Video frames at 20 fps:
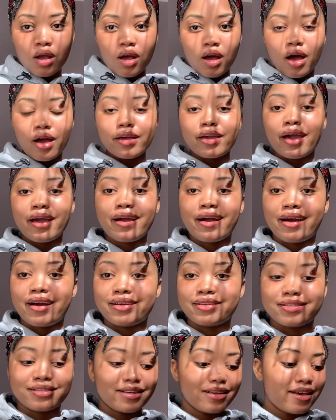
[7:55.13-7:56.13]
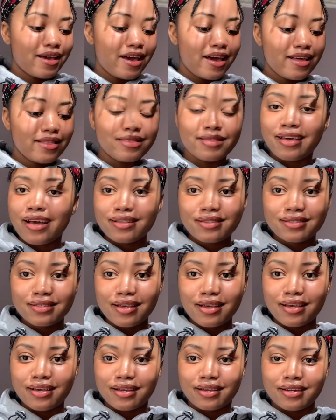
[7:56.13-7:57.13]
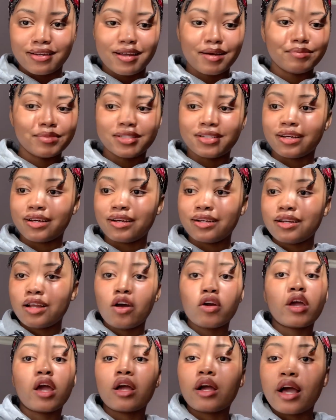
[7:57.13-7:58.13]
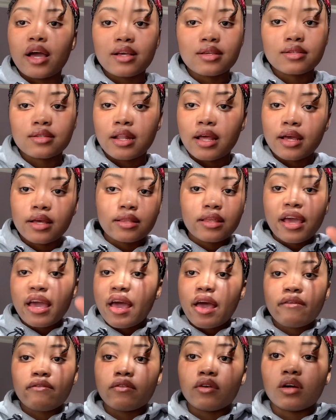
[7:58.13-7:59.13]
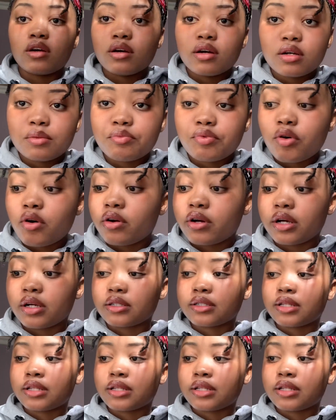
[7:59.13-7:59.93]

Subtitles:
Okay guys, and that's it. I'm done. Okay guys, like they have good products.